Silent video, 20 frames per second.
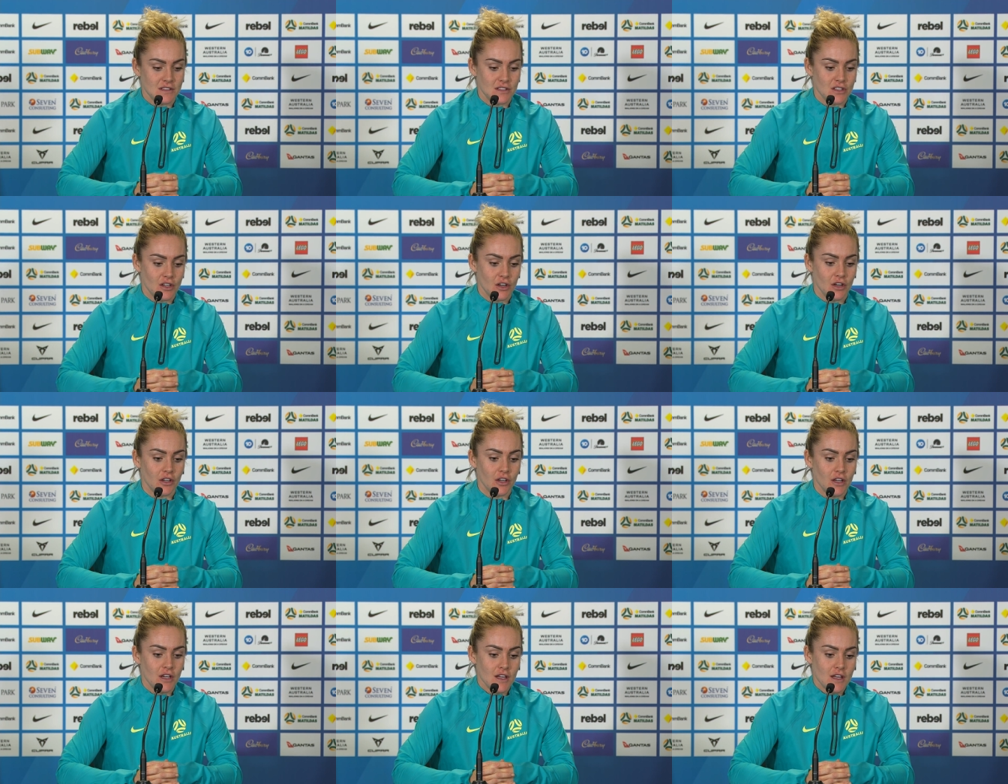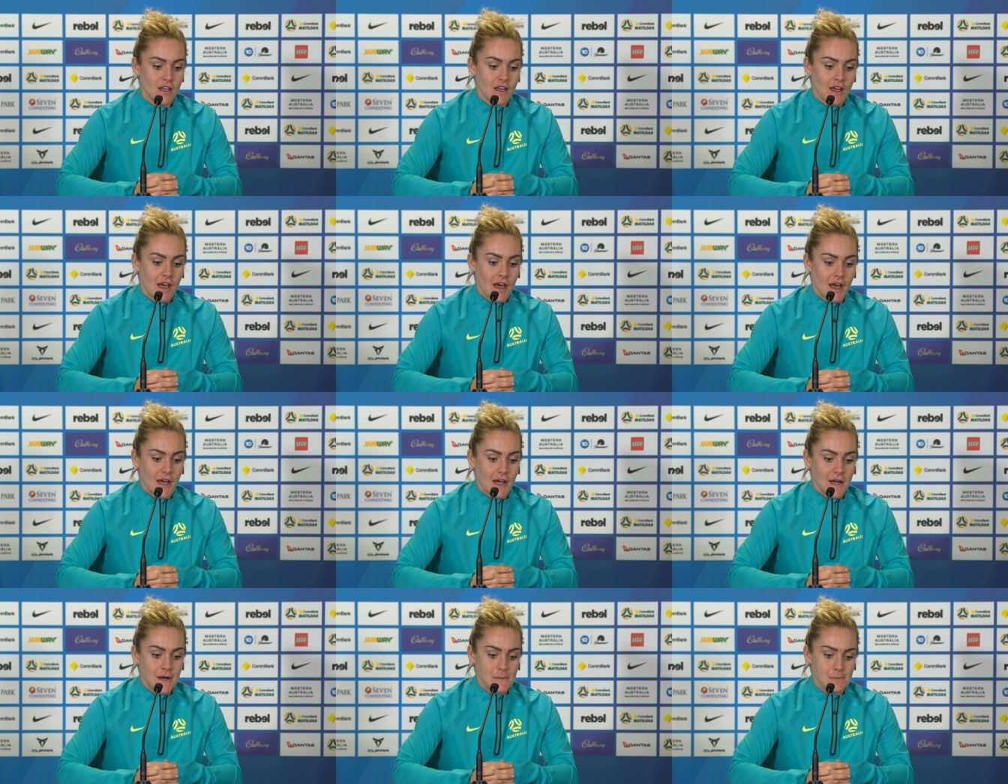So,
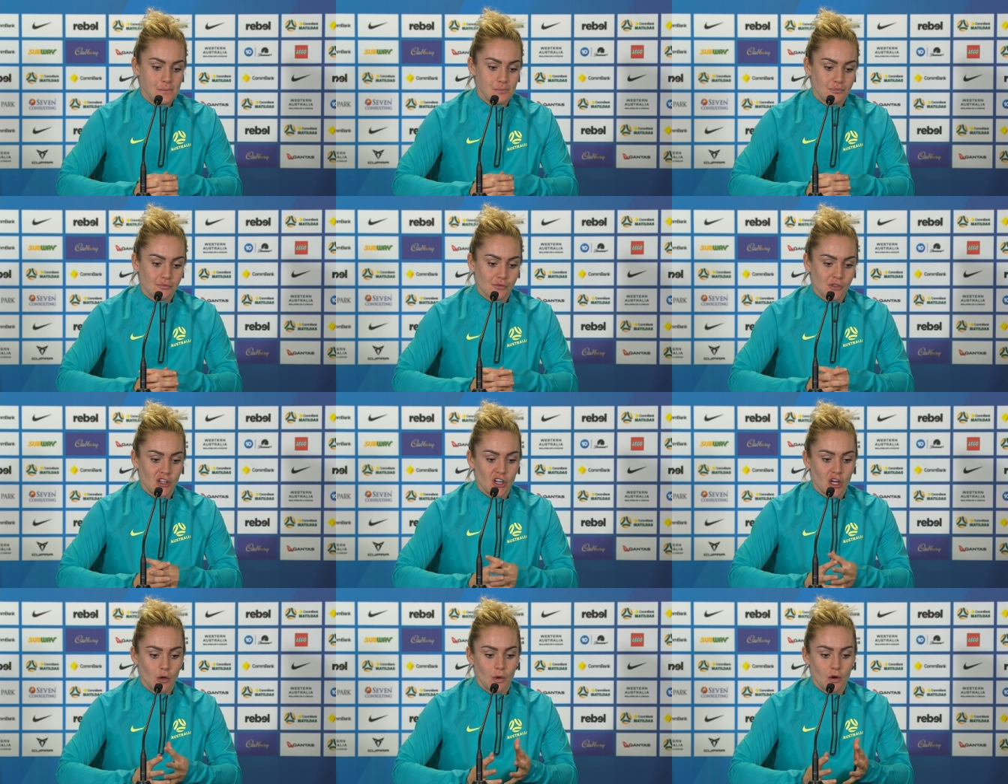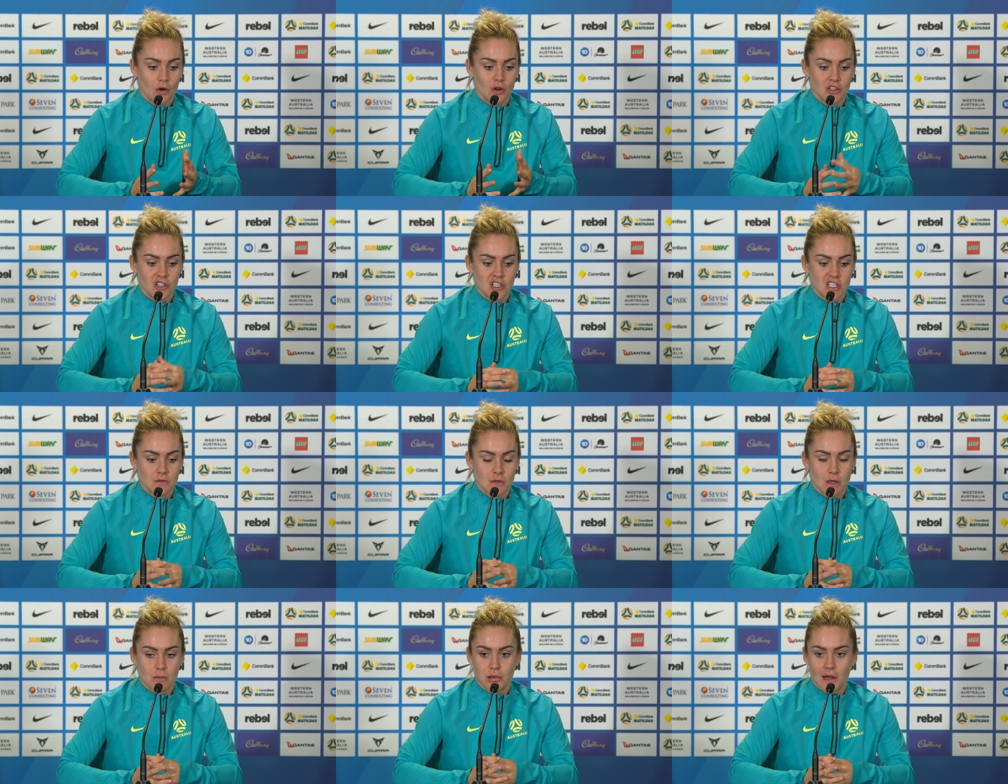um, you know, we're all used to it,